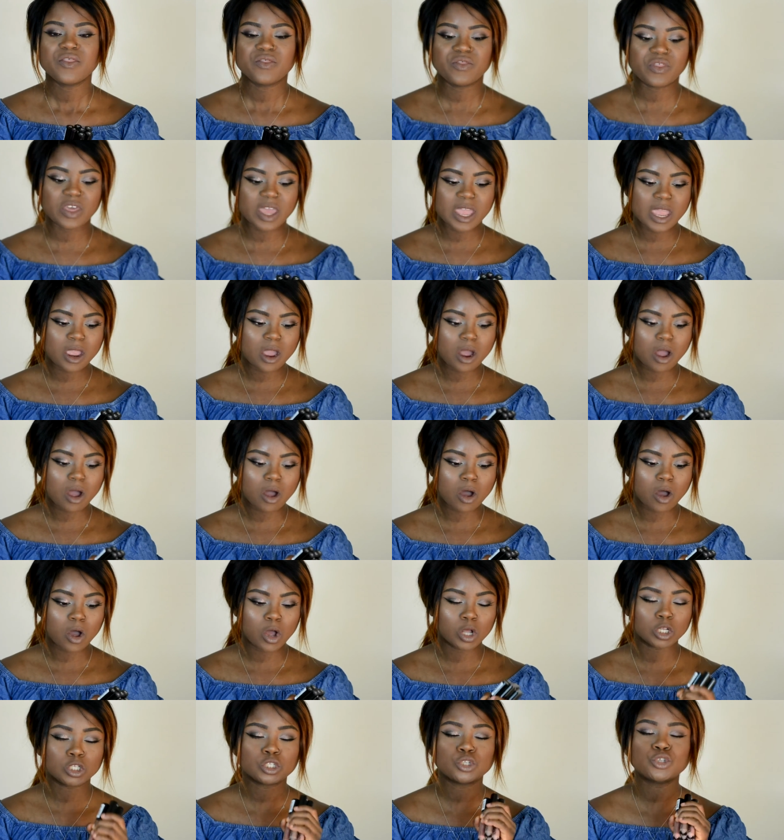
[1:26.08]
They
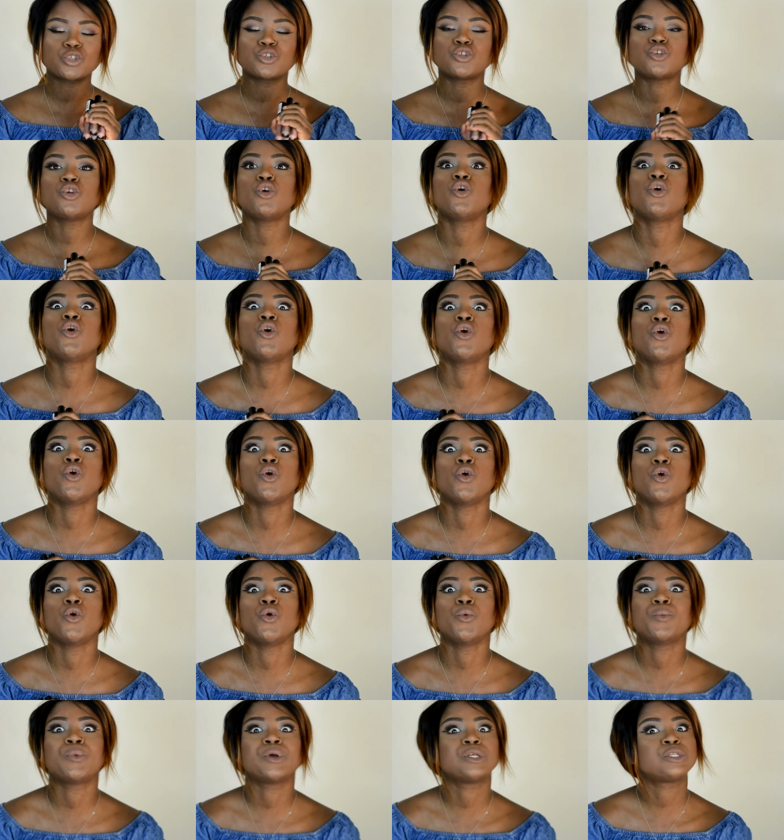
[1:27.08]
are
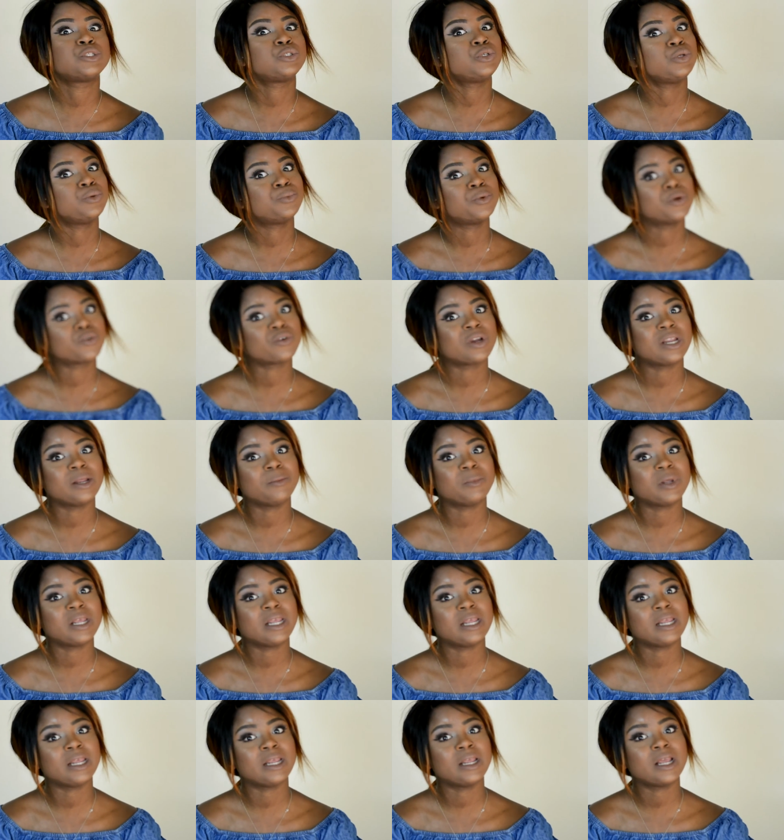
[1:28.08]
super, super
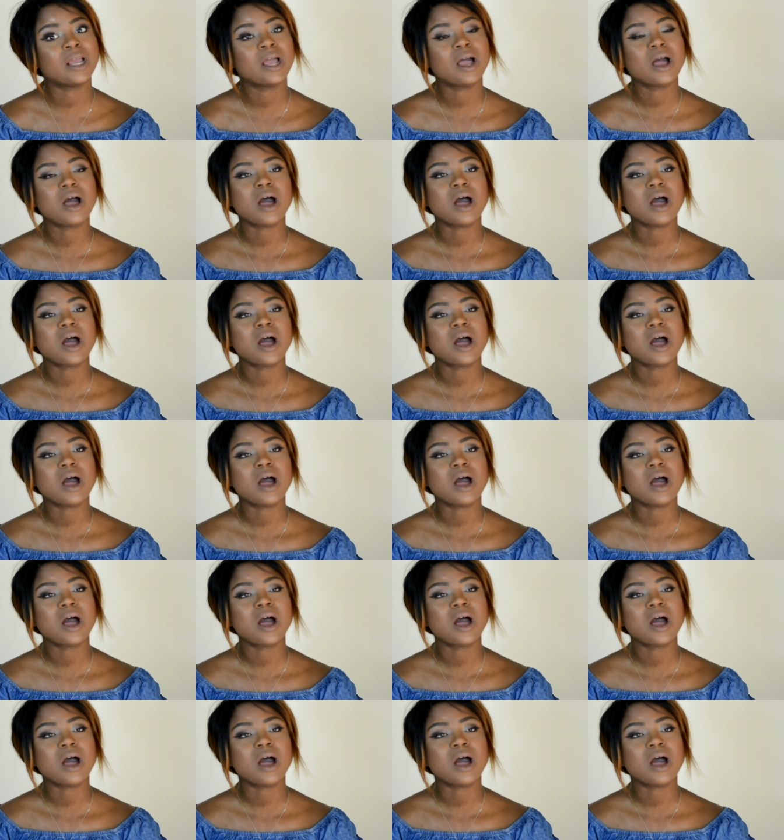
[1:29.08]
creamy.